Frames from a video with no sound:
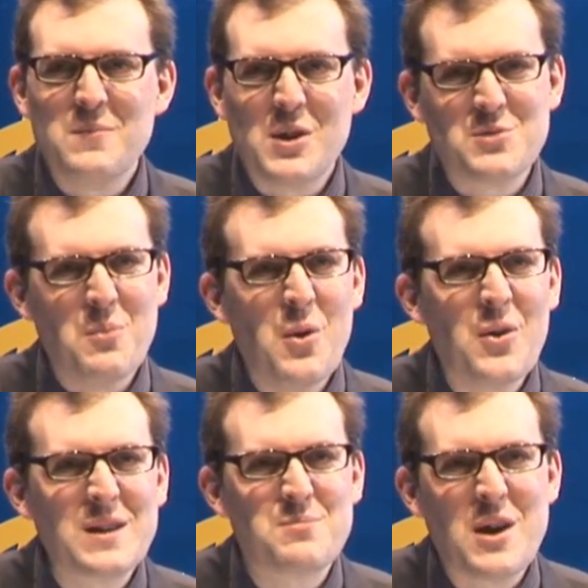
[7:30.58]
much
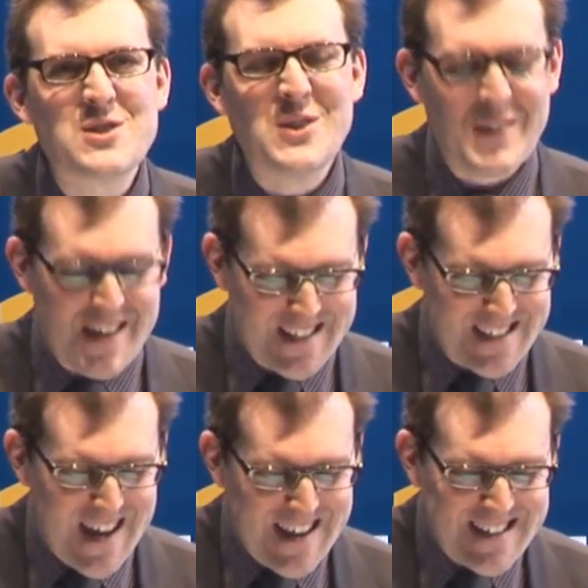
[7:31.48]
more expression on the
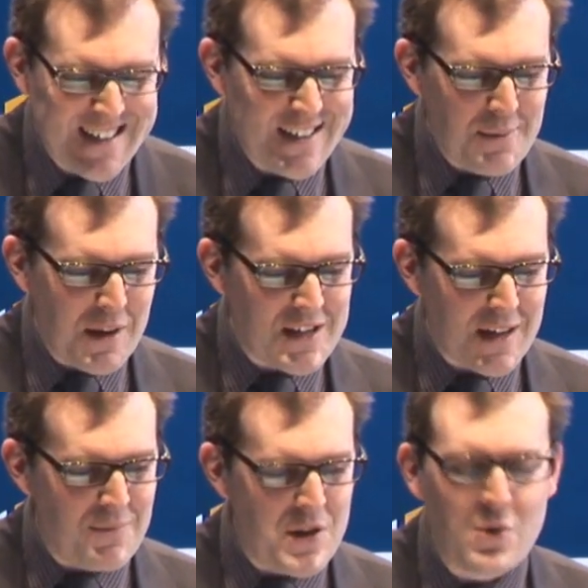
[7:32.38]
internet, but
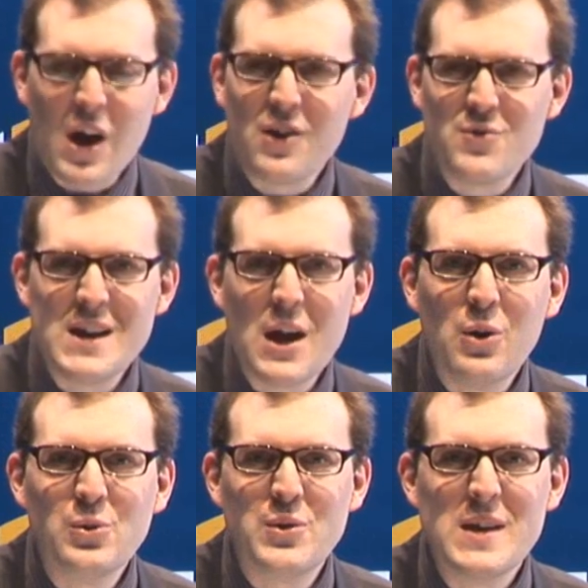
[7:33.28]
you can't really
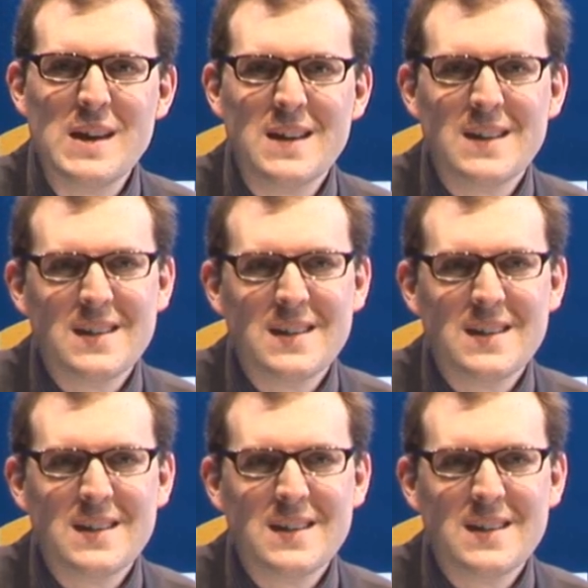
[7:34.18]
hold the